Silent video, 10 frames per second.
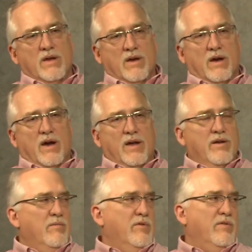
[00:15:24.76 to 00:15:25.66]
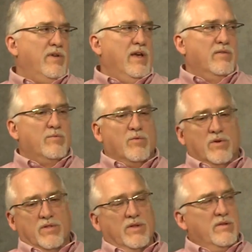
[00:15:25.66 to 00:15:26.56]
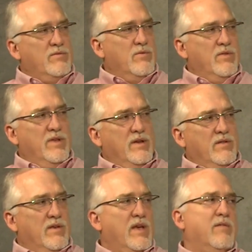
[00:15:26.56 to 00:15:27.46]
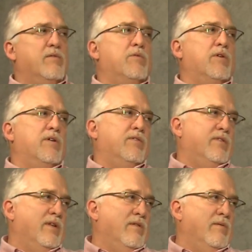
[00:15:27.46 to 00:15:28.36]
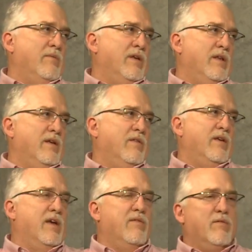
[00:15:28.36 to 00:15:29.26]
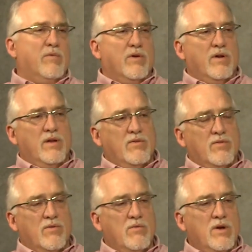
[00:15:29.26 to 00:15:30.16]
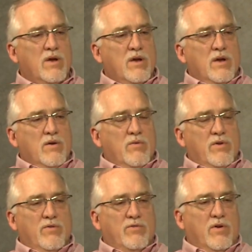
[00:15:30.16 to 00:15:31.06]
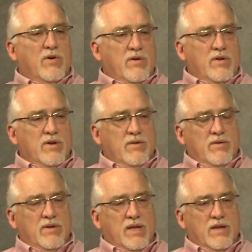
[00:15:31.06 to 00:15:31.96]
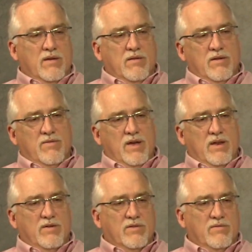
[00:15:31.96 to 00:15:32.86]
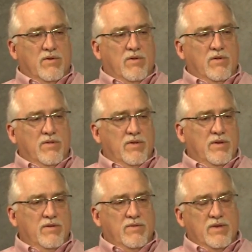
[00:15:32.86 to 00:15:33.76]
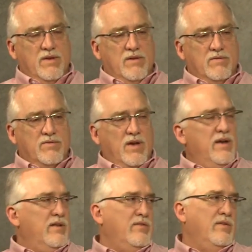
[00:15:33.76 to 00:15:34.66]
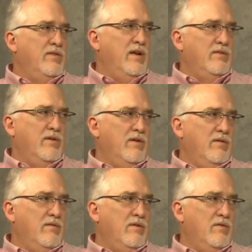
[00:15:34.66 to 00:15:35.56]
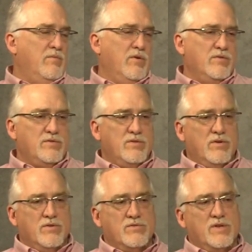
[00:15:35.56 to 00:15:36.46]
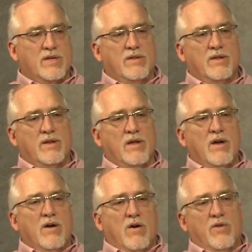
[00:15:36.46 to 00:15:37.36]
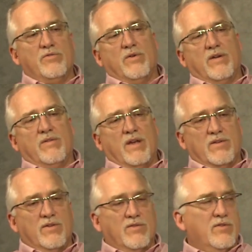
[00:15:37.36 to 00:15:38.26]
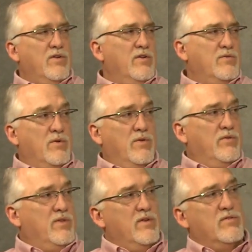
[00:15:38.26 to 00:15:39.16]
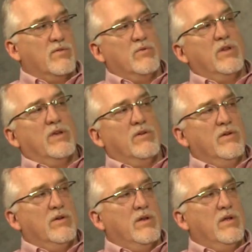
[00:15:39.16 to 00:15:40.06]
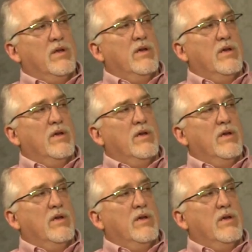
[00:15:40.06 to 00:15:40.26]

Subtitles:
a high number of calves born toward the end of the calving period instead of the beginning of the calving period. And so when you start taking advantage of all of the science that's out there to approach those, and then also having access to herds where those things are really good,